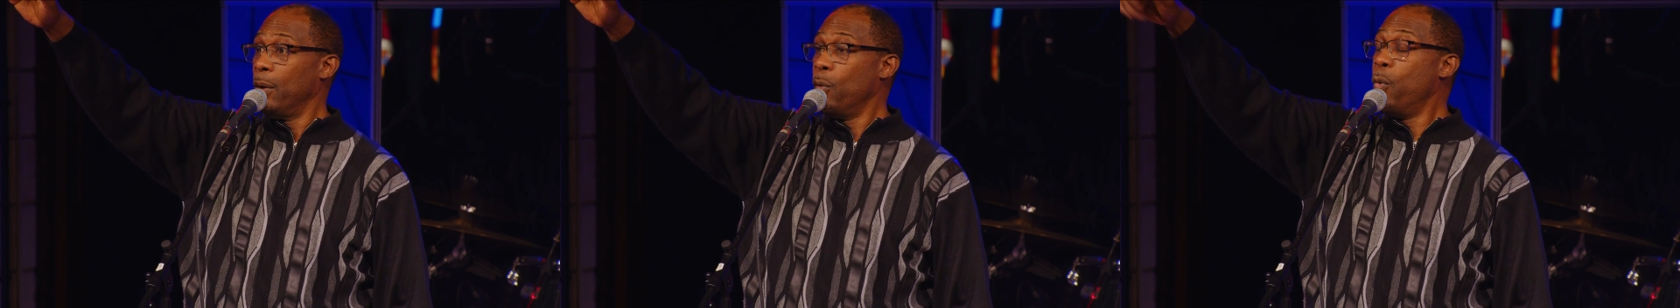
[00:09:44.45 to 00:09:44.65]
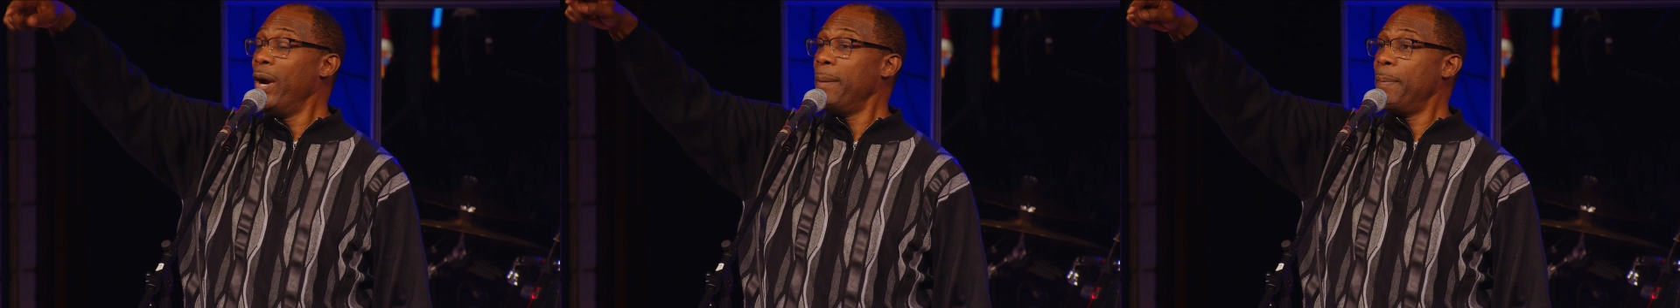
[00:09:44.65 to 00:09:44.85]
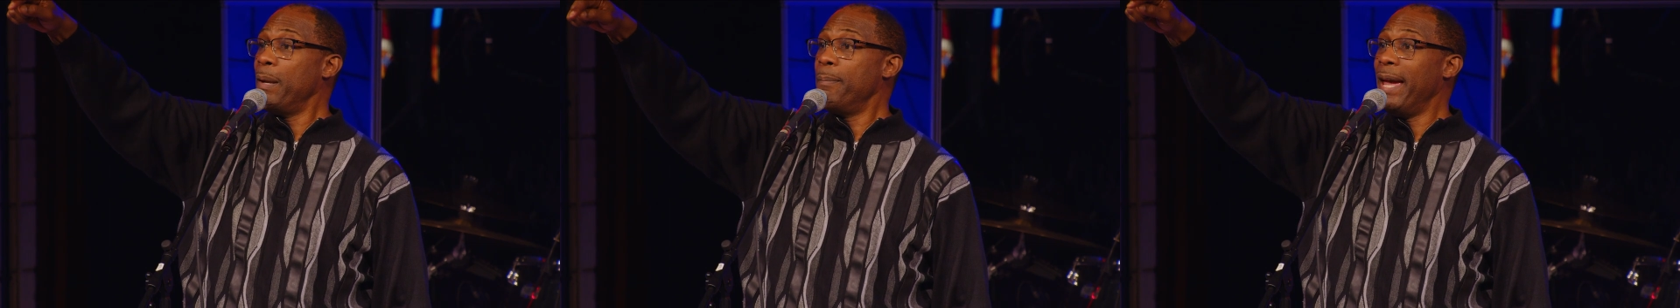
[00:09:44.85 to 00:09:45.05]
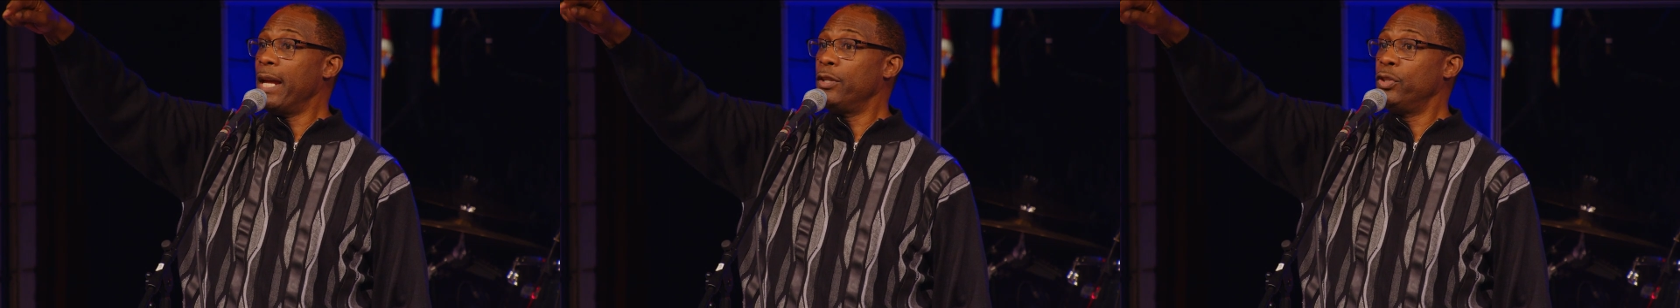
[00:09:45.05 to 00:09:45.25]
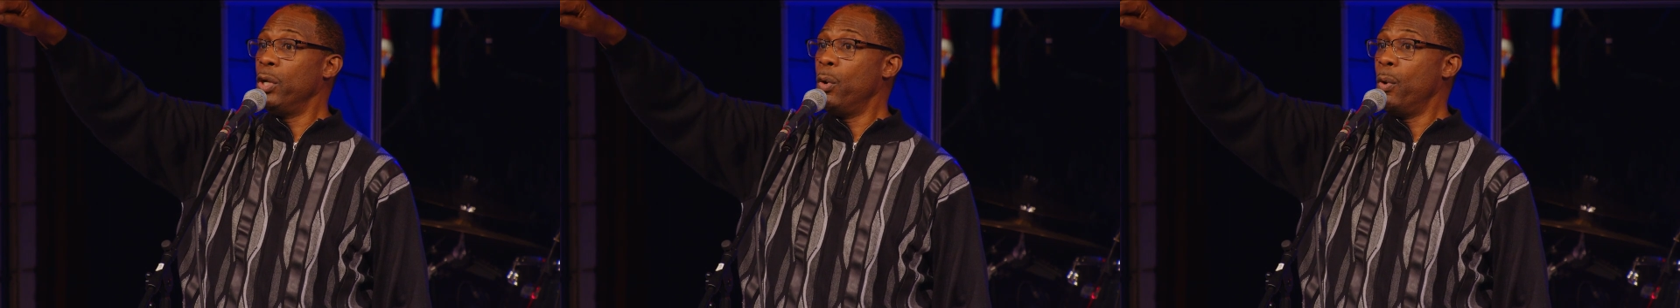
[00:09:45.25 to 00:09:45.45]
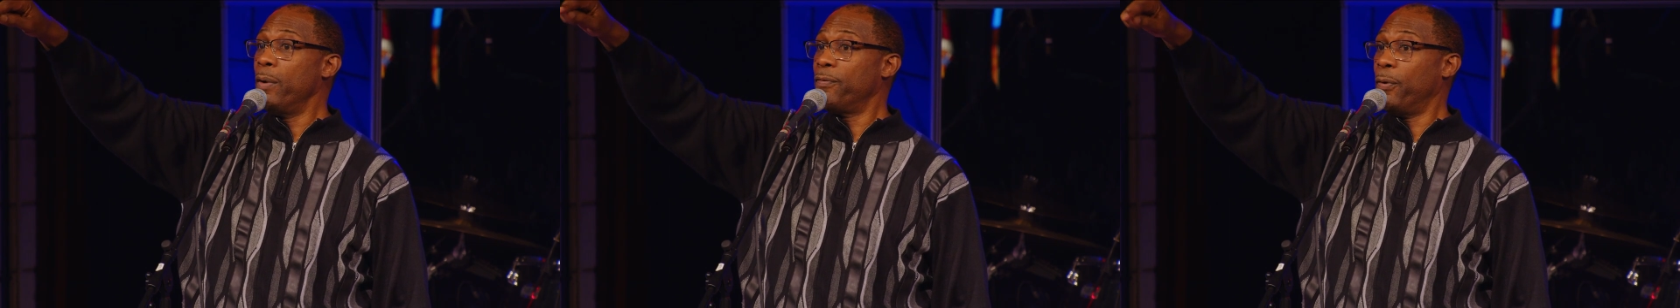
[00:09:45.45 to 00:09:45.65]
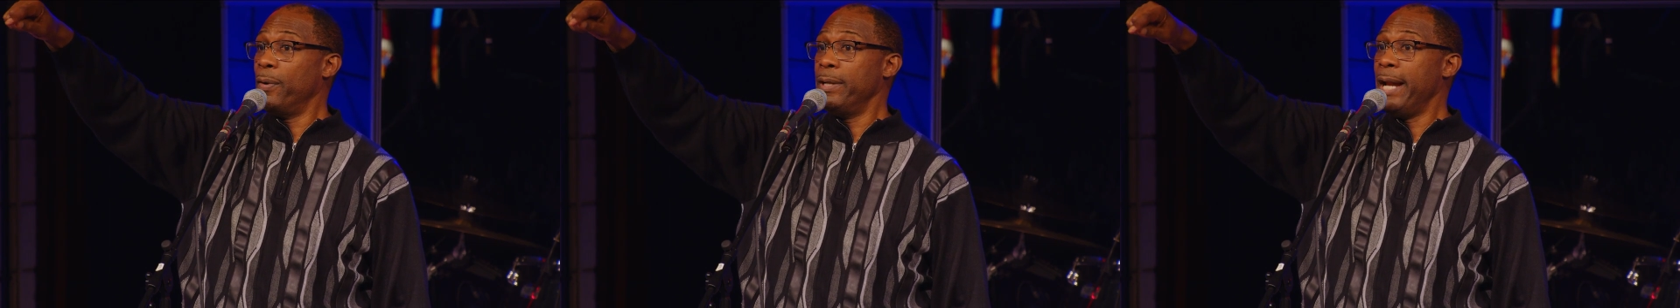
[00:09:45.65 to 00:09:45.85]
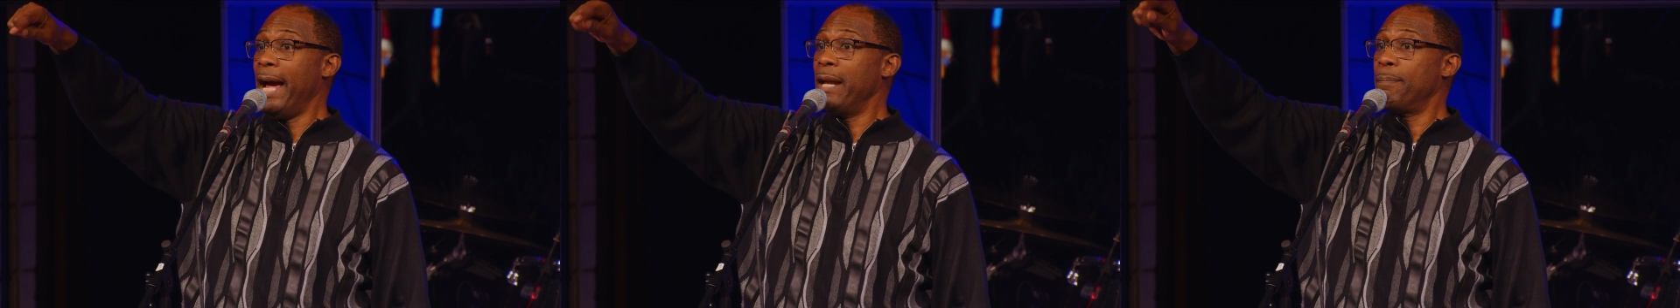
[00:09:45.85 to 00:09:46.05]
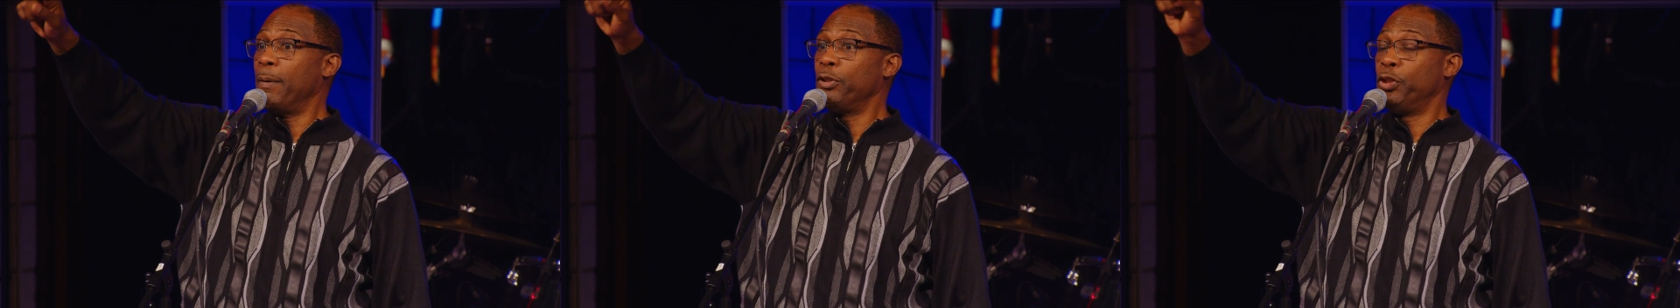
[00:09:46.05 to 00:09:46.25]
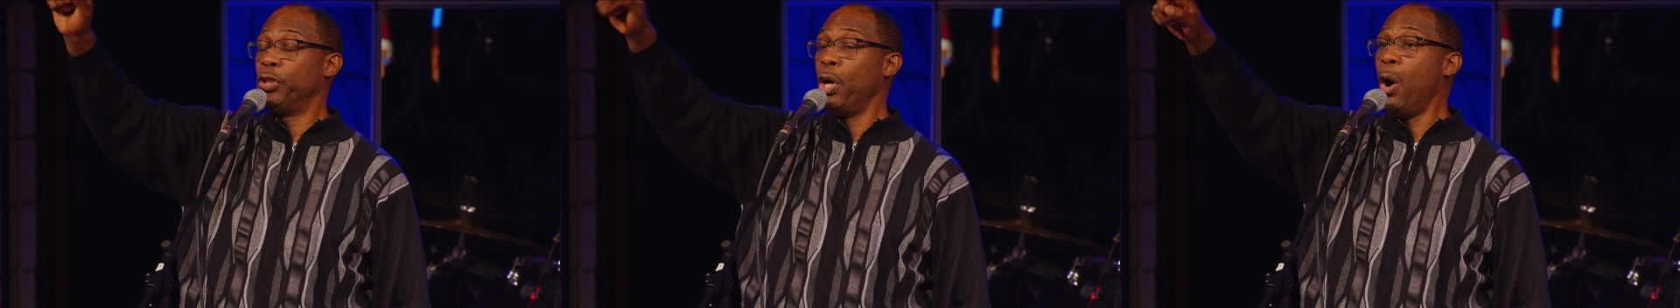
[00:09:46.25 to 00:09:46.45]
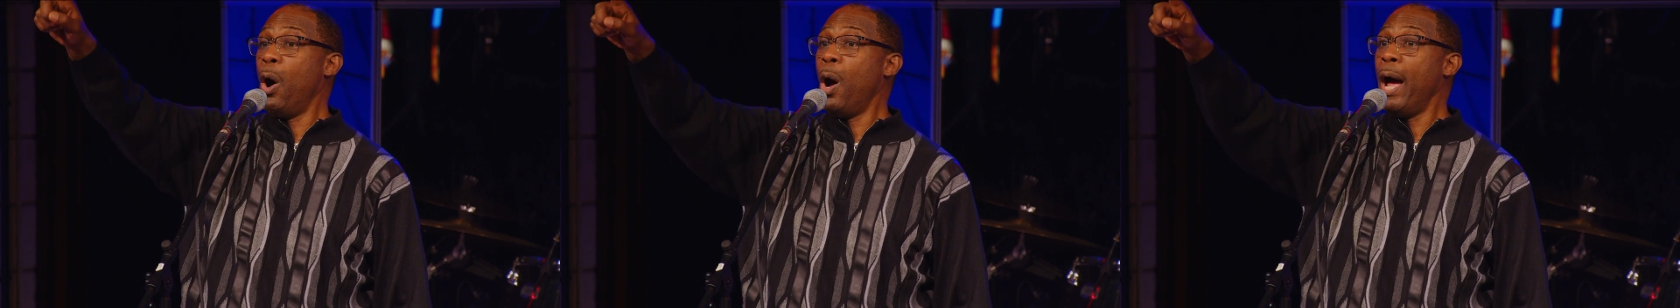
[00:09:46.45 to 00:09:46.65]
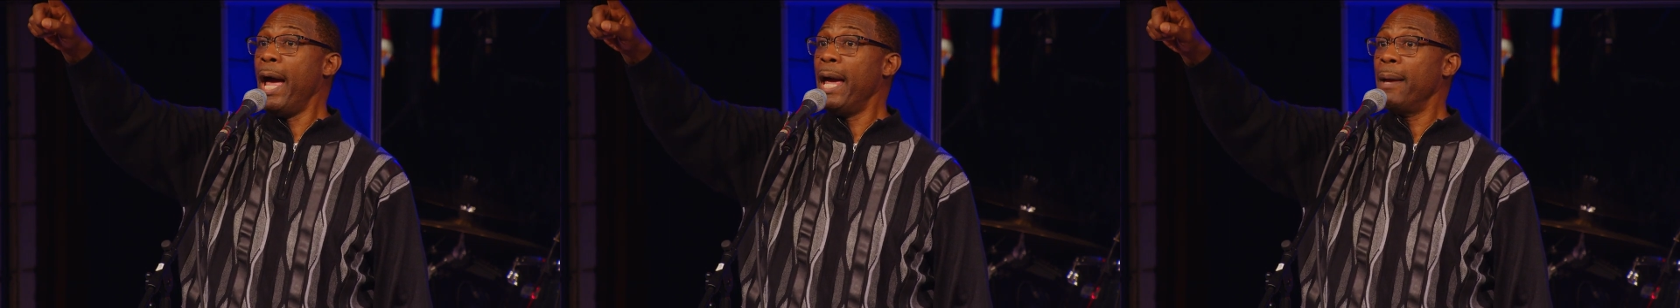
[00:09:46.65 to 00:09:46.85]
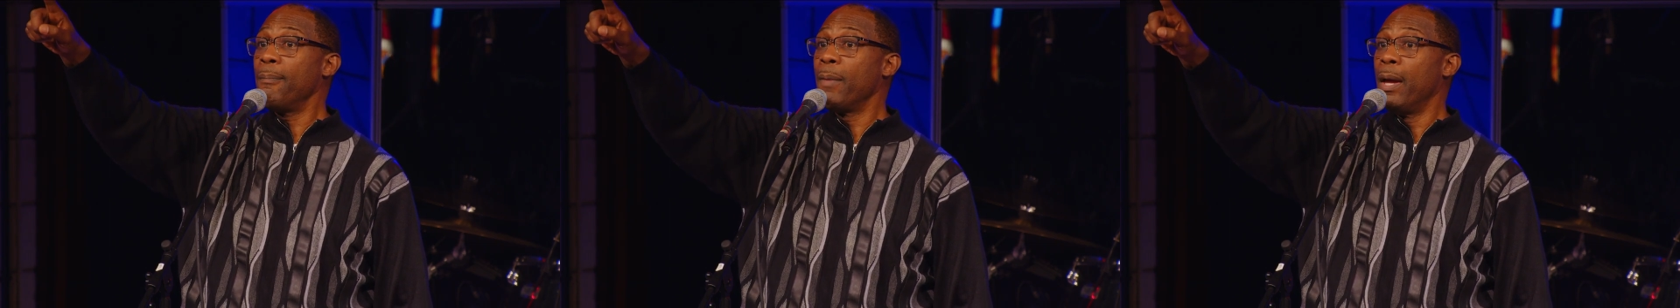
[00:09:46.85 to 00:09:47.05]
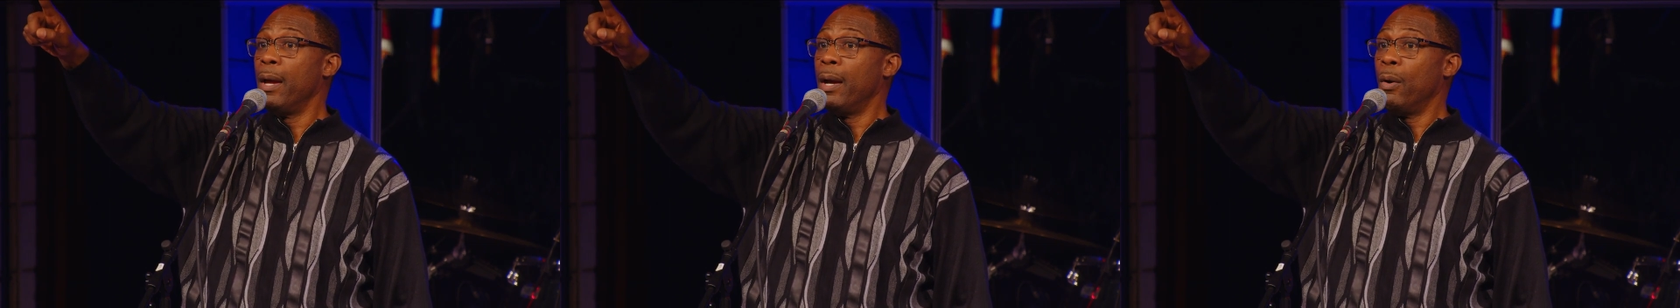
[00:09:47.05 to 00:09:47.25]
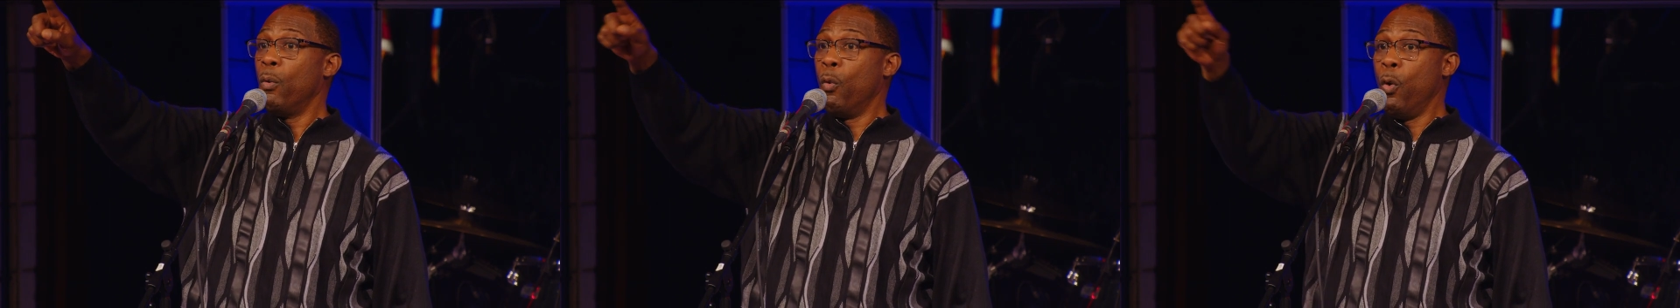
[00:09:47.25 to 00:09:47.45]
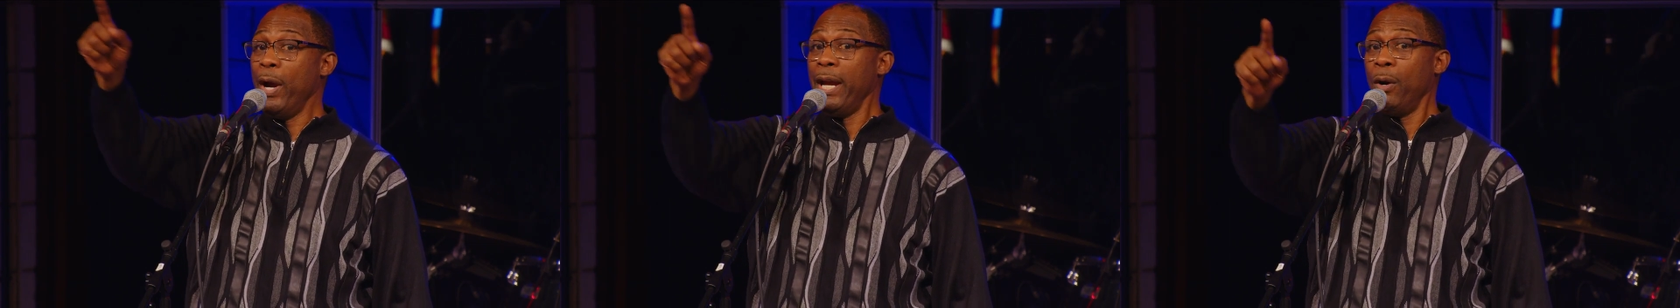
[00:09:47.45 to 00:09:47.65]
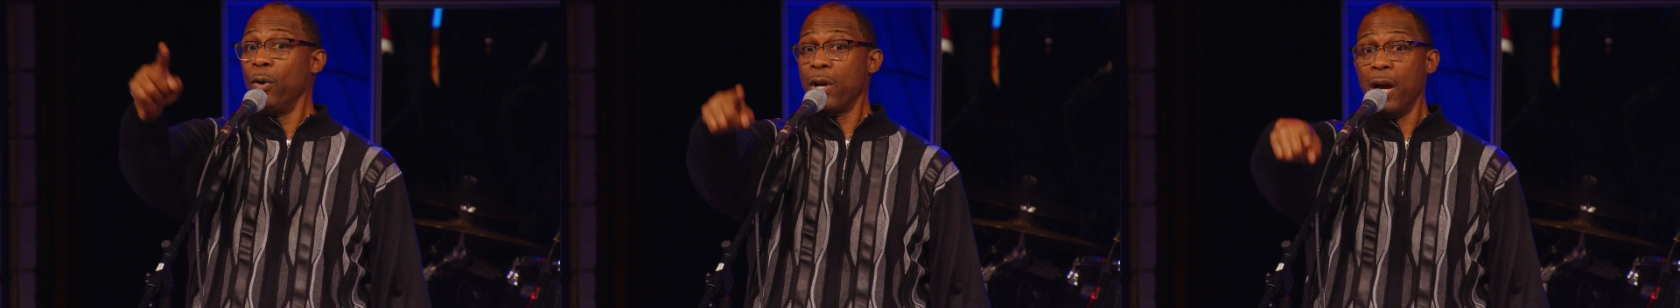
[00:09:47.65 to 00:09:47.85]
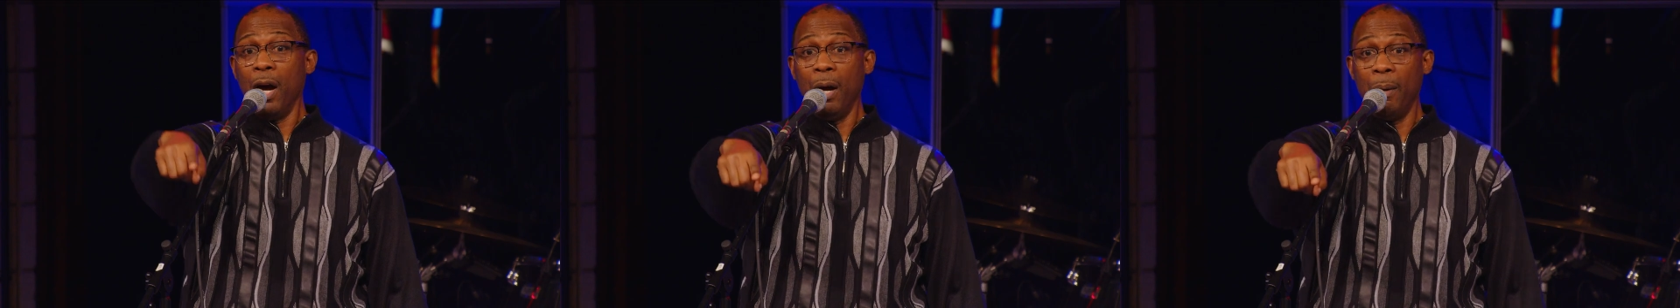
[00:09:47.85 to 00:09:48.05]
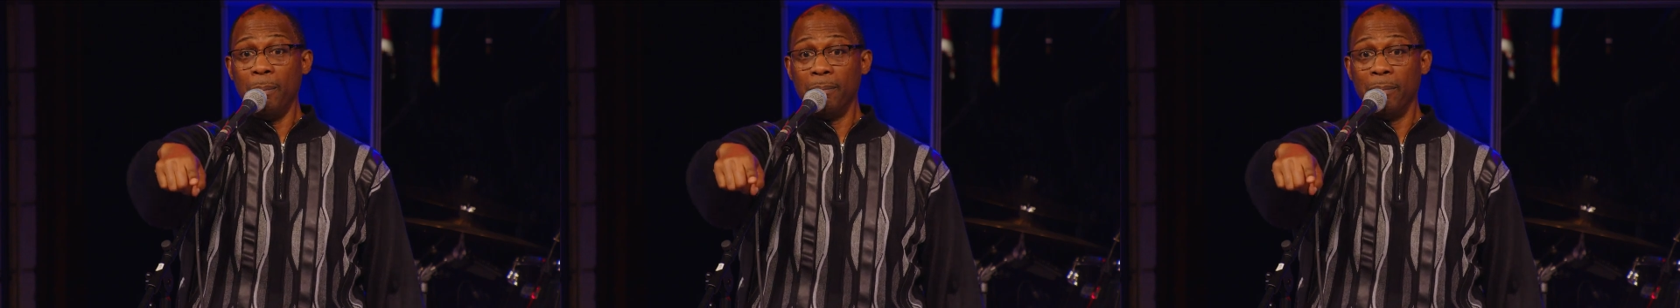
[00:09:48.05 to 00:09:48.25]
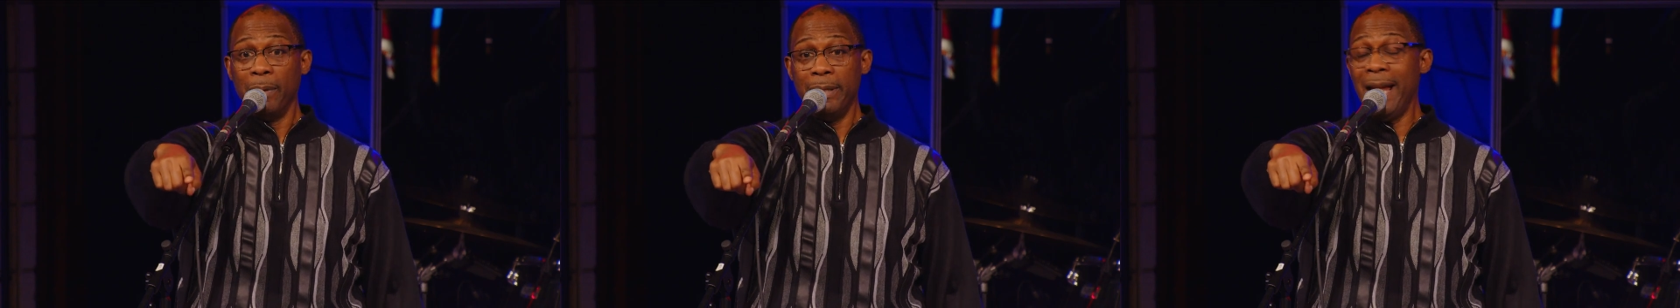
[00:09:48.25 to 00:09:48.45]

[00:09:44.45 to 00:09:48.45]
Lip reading: Weeping may endure it for night, but joy will come.